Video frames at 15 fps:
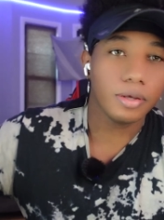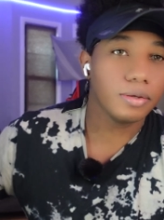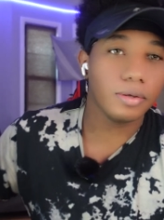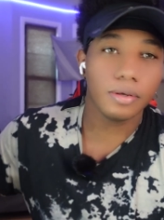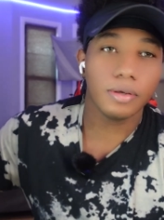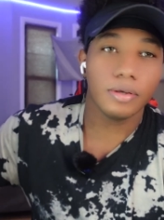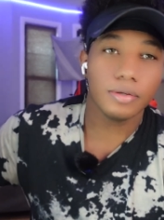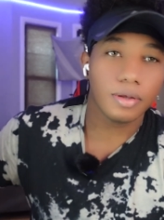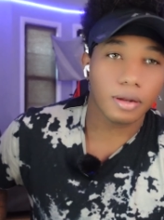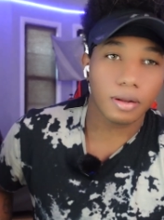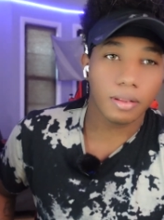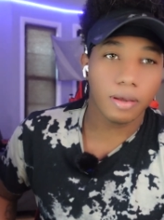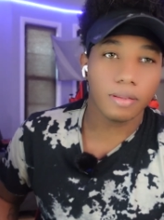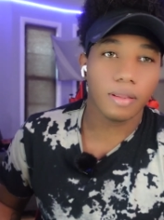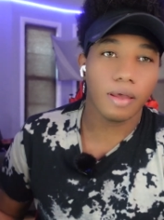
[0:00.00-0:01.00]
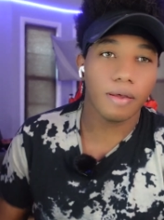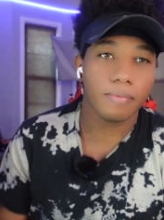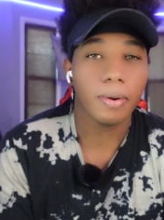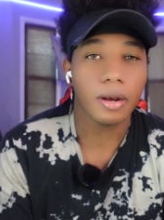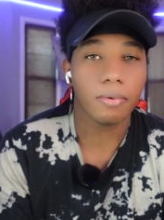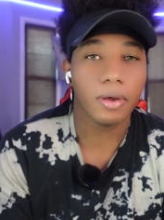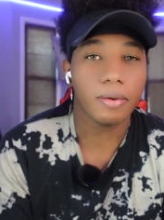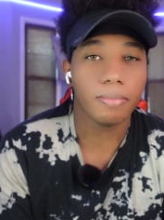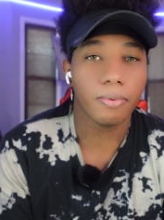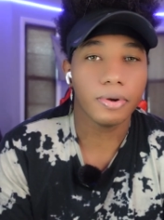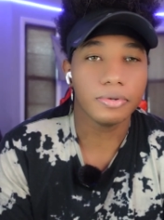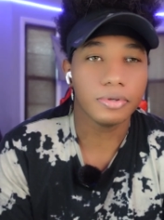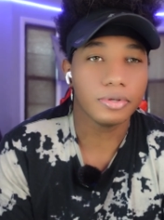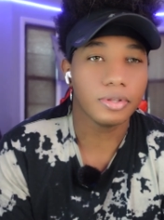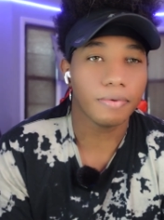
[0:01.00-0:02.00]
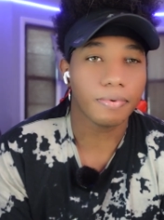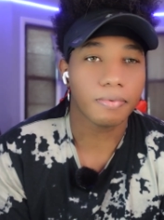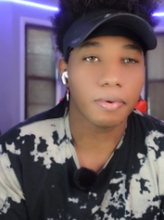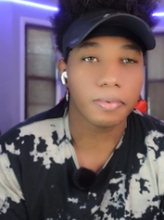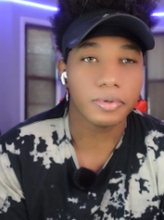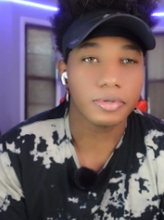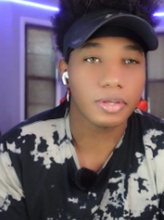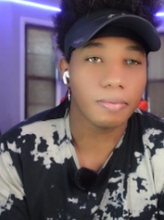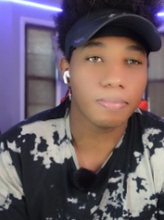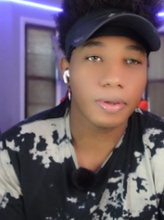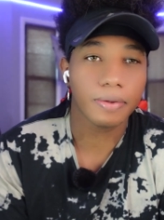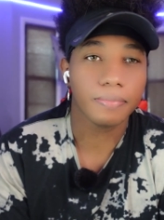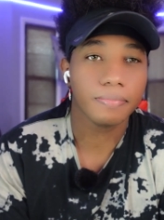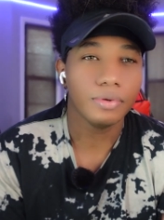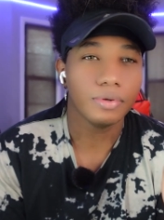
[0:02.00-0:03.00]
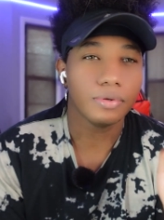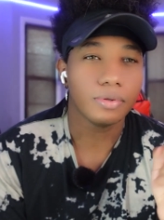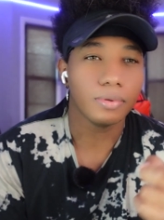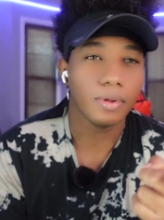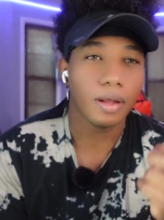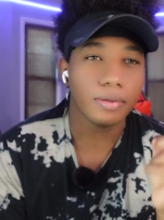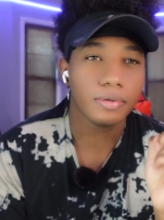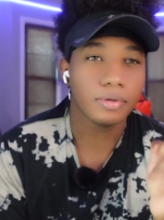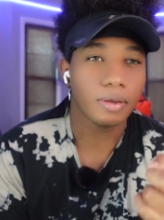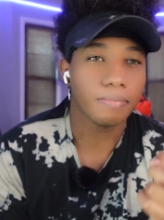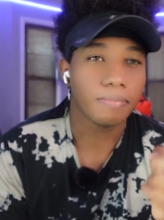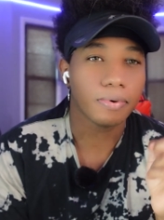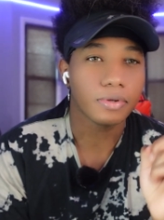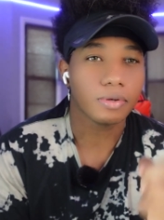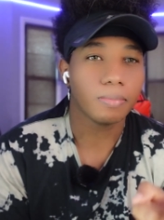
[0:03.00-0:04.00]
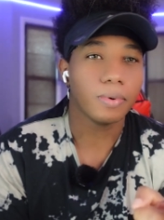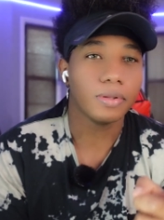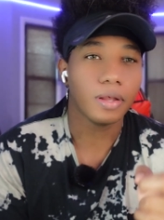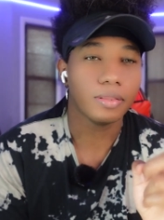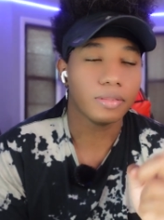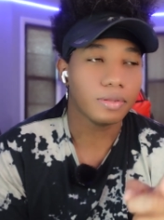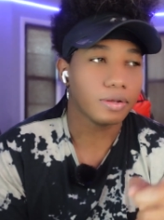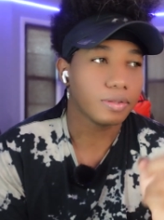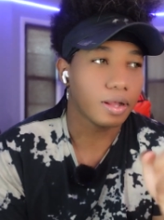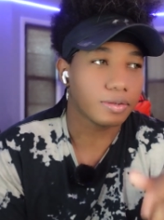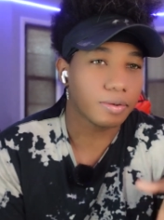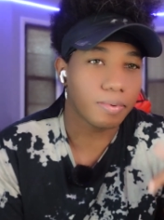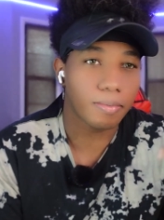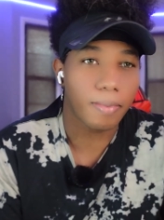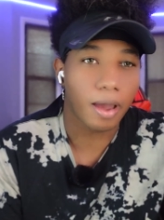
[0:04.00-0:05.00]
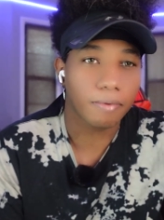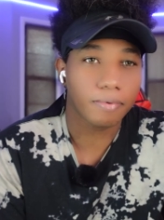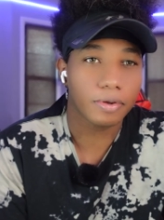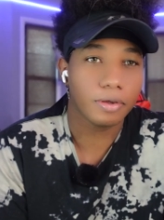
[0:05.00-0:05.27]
he, he's not gonna like that. By the way, boys, there's nothing wrong with simping. Just do not simp for someone that, that's not simping back for